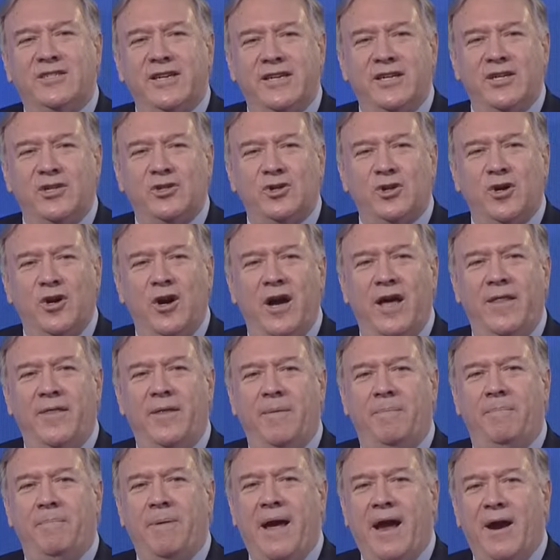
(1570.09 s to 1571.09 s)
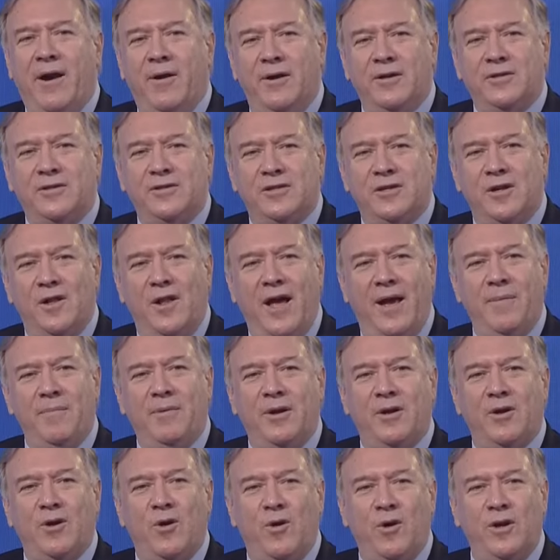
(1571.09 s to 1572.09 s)
signature on the Paris
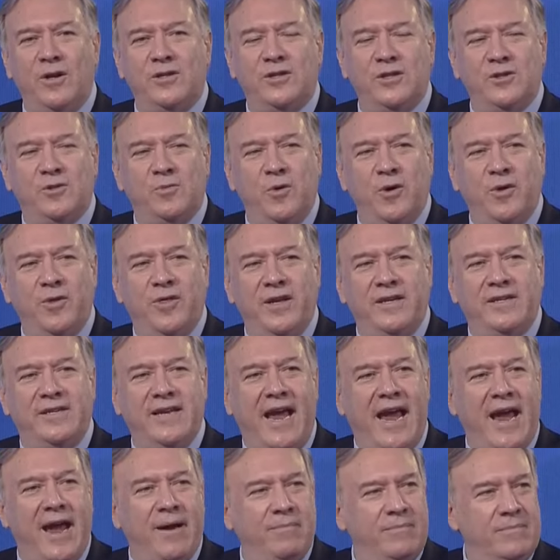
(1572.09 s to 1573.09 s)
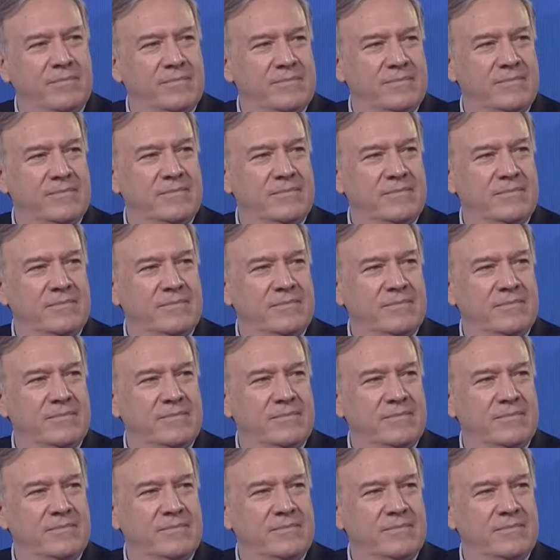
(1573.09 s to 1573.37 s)
Climate Accords is worth a damn?